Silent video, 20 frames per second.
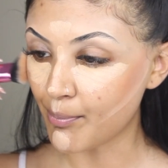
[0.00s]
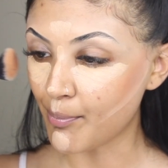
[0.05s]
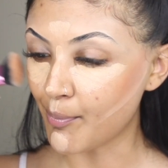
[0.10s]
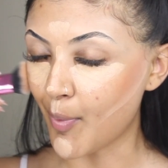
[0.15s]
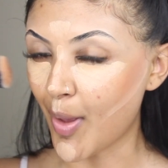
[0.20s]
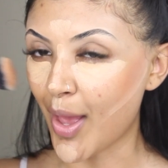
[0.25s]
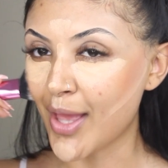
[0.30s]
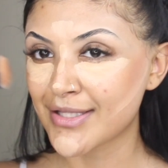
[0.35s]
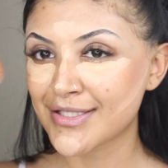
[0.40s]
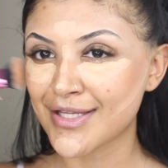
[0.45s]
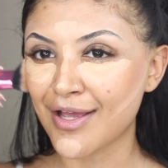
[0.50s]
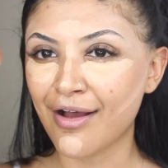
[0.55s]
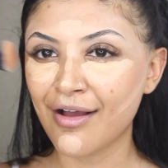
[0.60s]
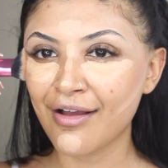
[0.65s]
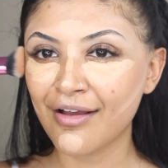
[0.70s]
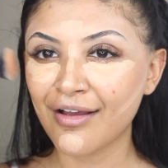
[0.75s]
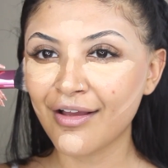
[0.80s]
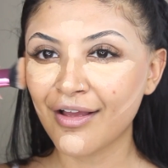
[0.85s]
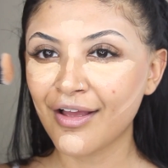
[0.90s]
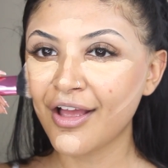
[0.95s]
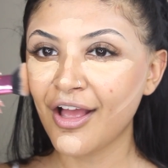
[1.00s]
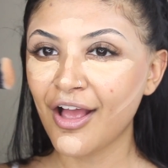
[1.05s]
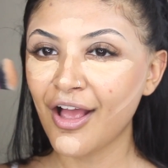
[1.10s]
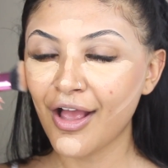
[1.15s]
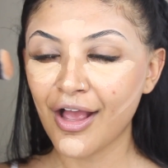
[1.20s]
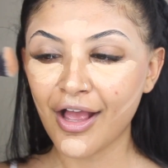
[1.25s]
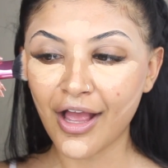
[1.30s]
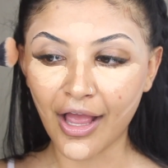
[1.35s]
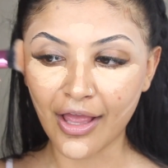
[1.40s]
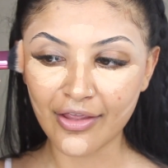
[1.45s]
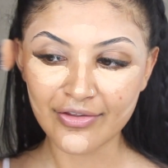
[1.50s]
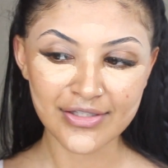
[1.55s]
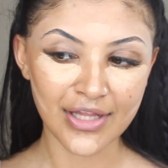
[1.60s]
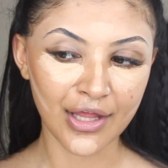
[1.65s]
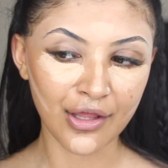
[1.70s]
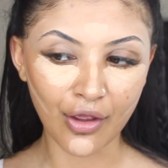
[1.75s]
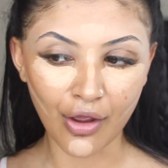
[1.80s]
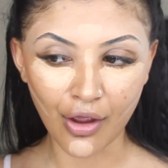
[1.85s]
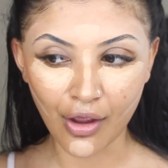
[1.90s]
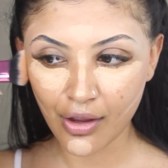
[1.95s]
better as
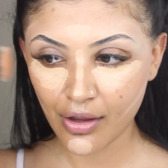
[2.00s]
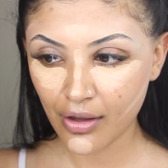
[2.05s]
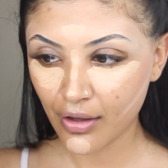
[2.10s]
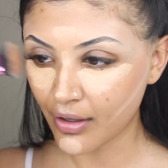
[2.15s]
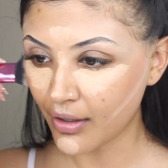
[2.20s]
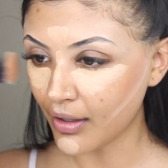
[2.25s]
they are.